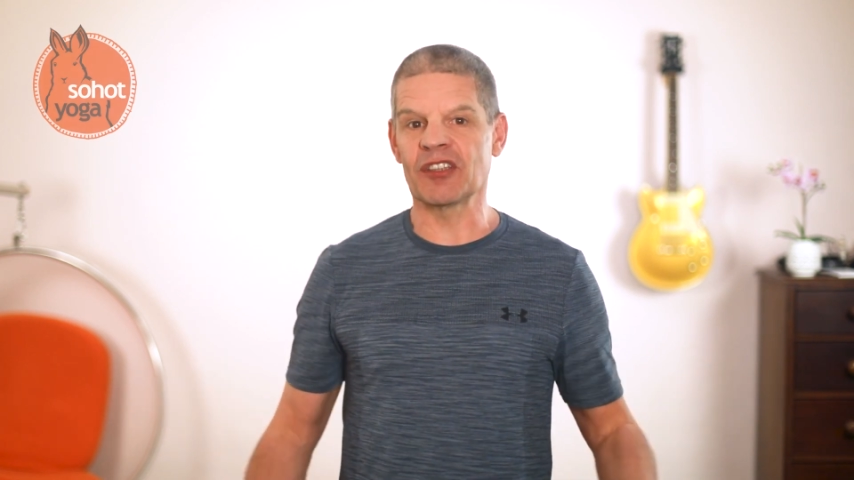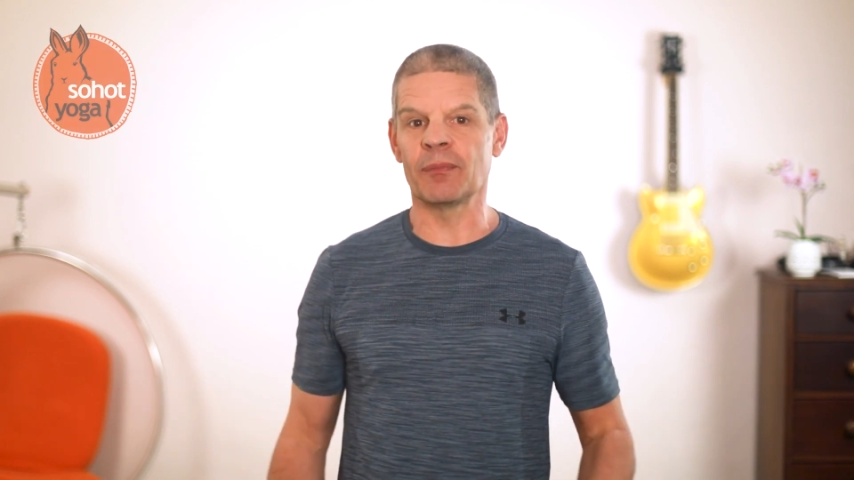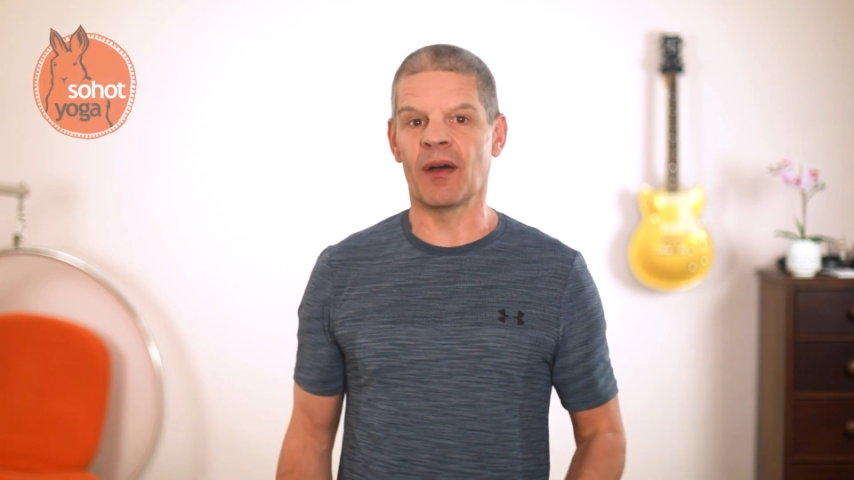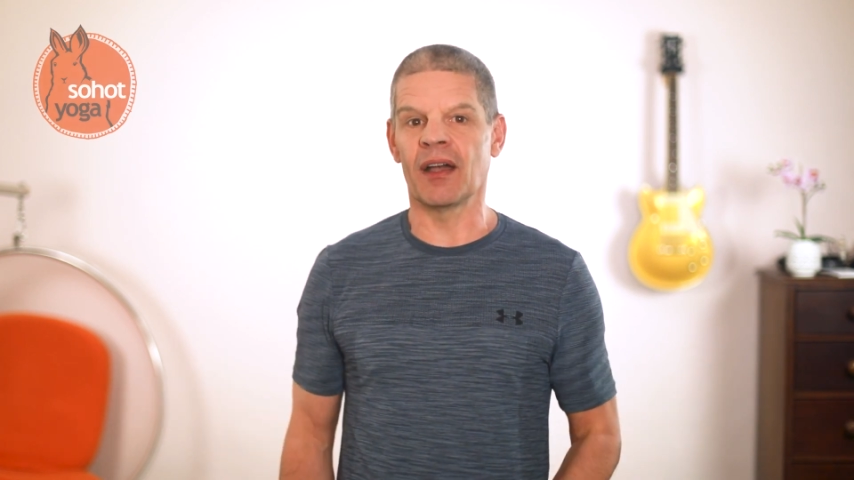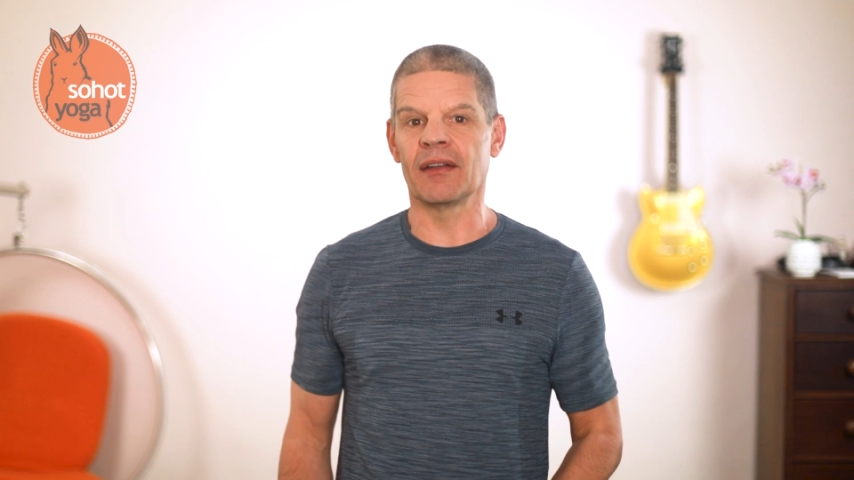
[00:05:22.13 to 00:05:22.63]

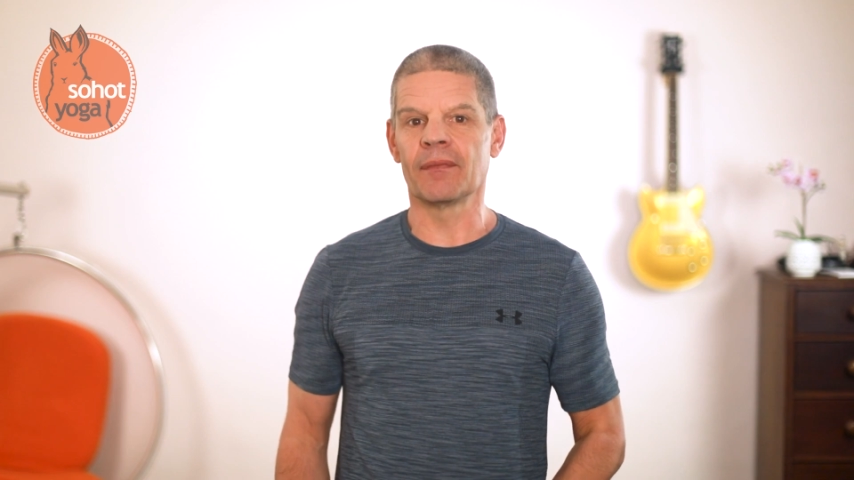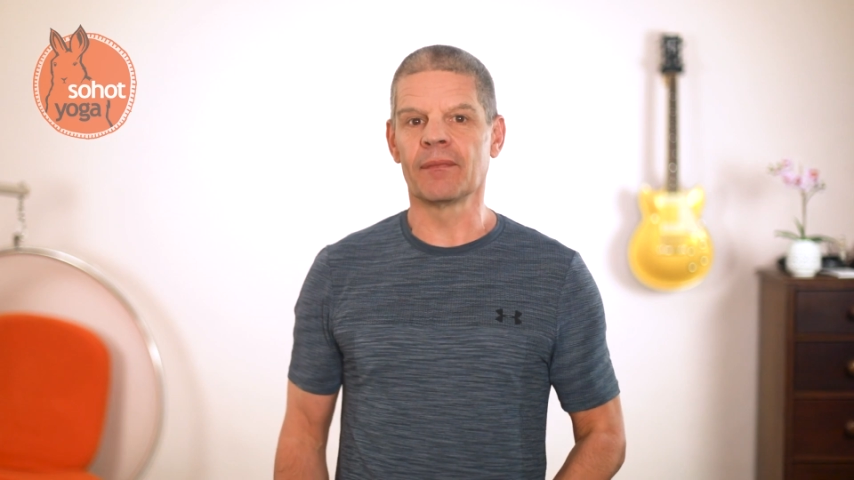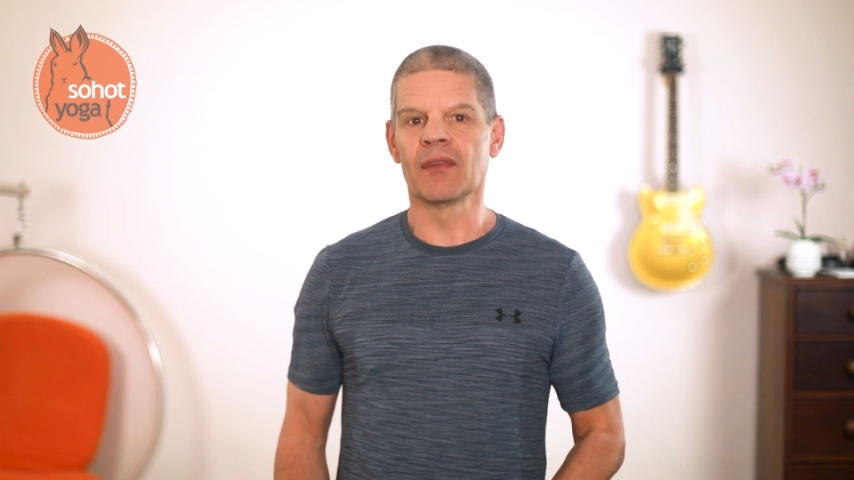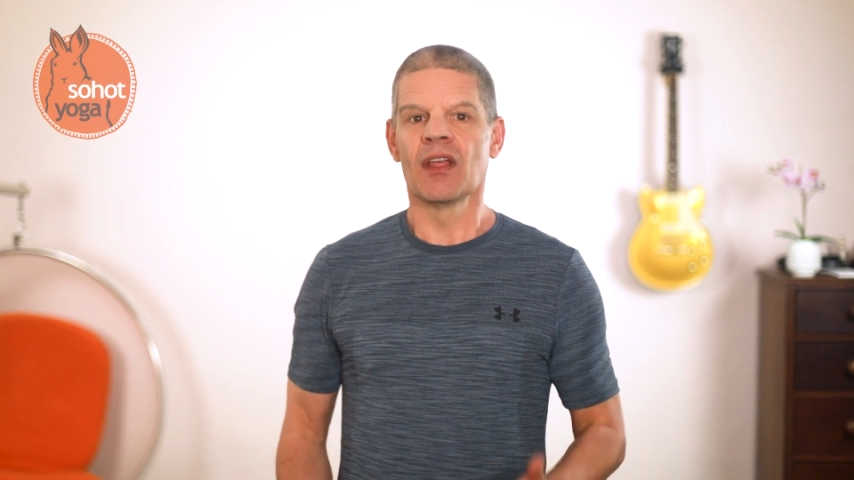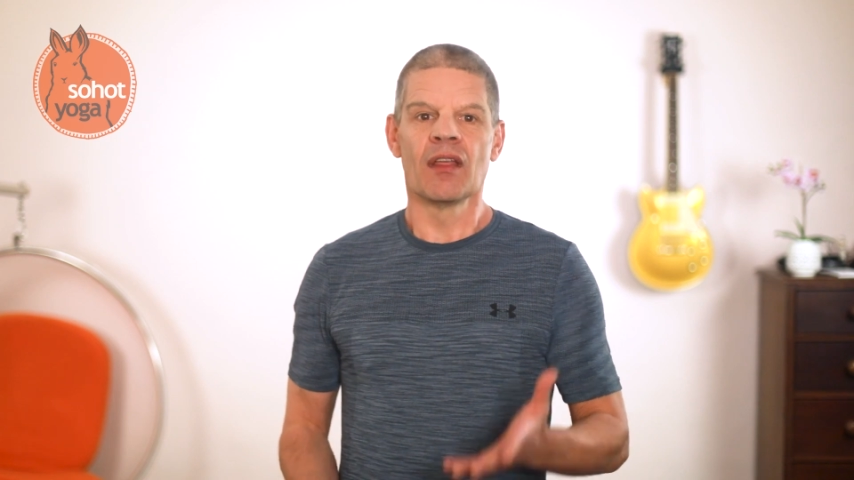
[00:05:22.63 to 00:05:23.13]
spine.
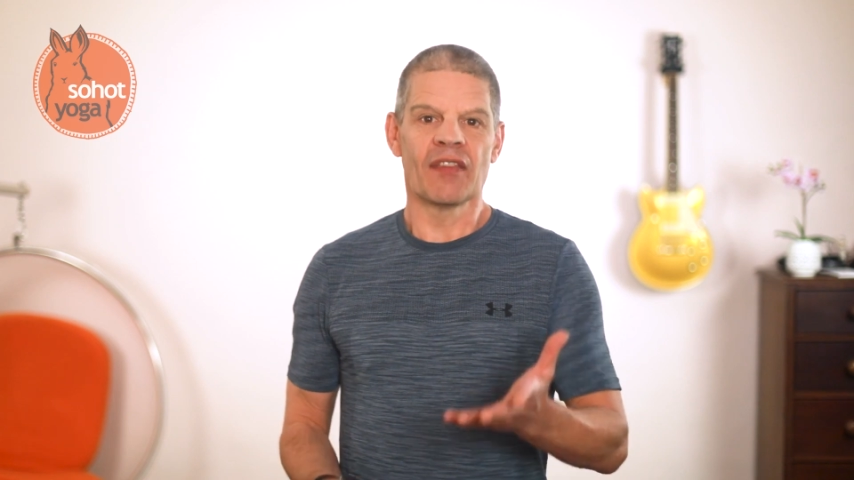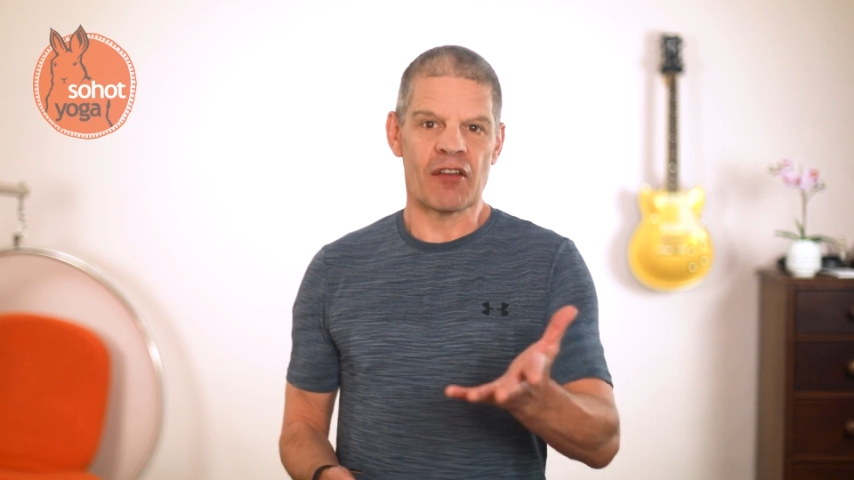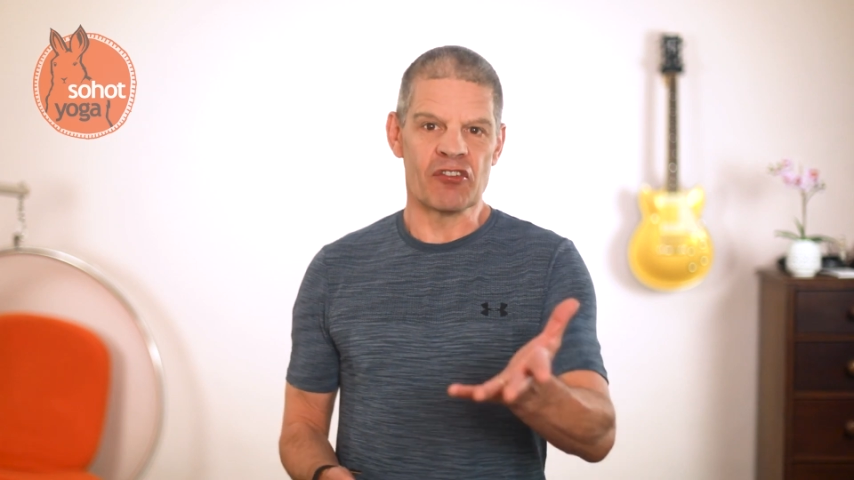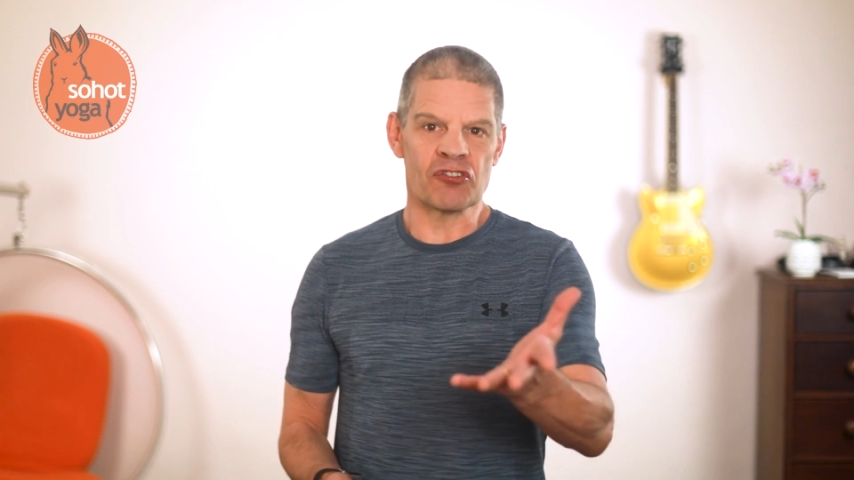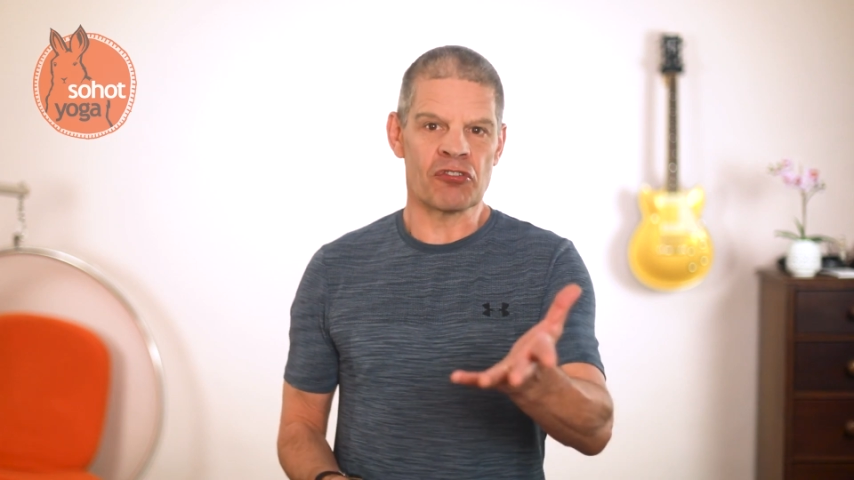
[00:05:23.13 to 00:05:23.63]

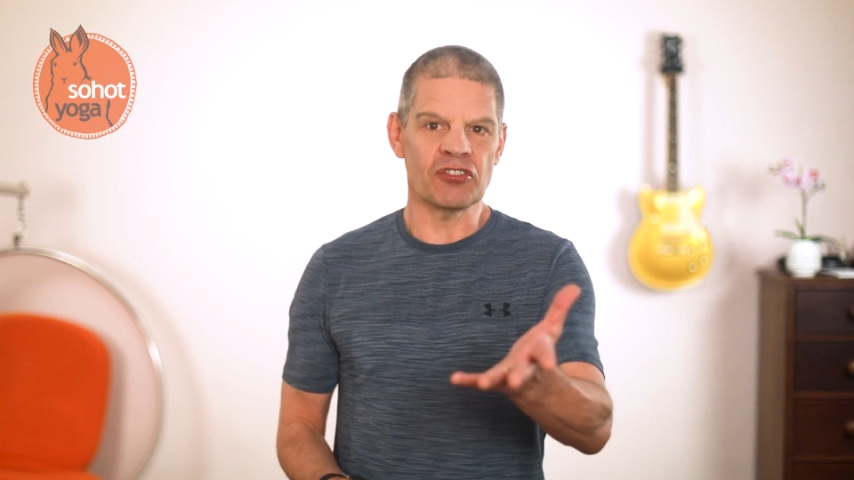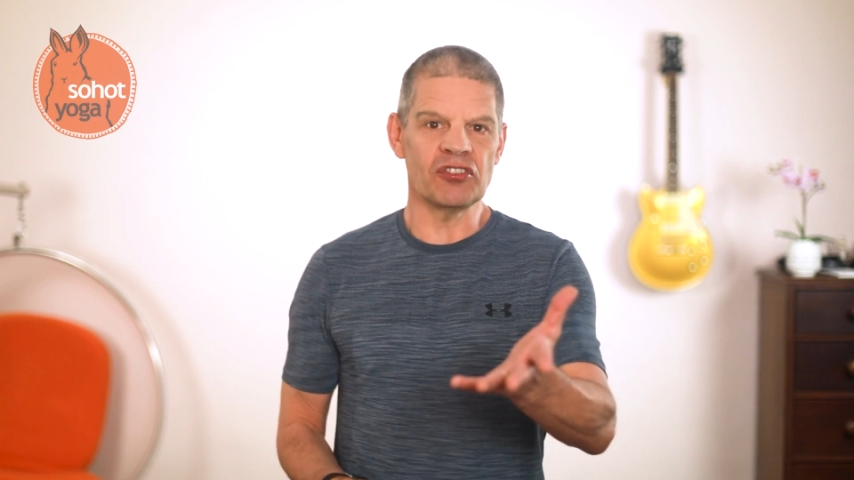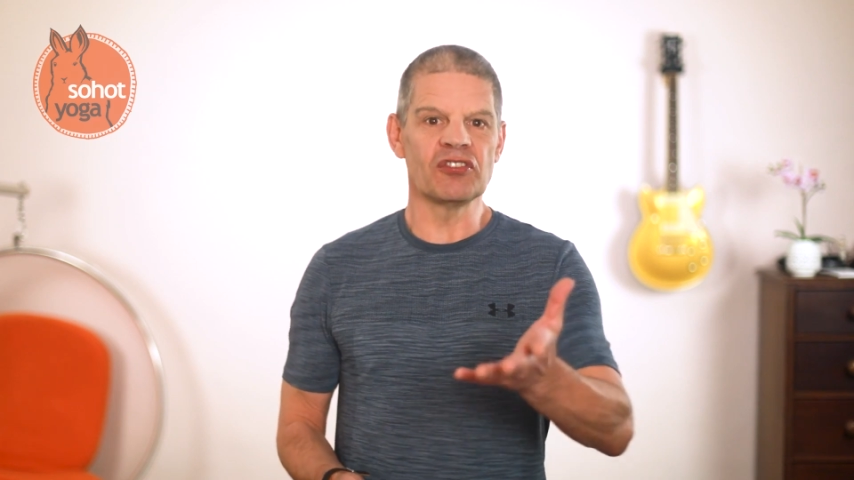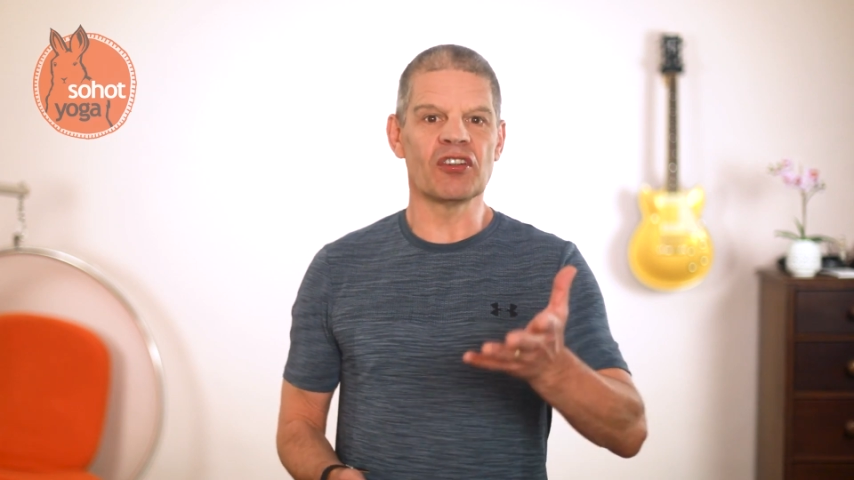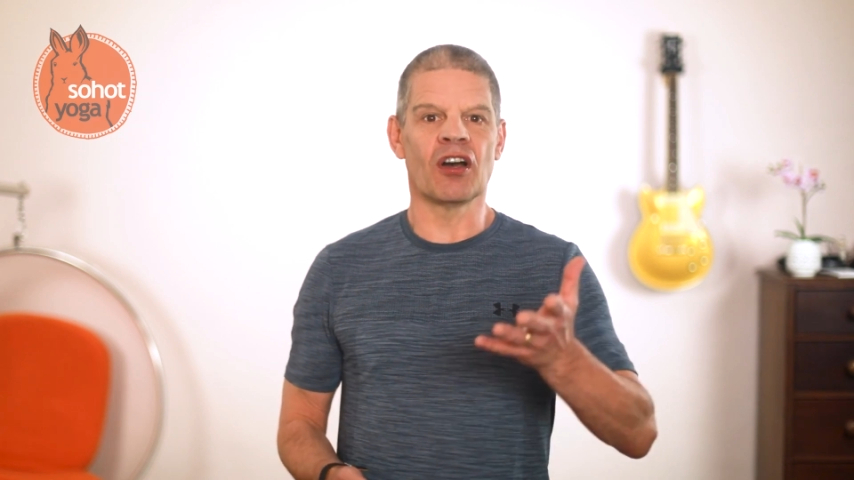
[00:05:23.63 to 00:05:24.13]
Their instructions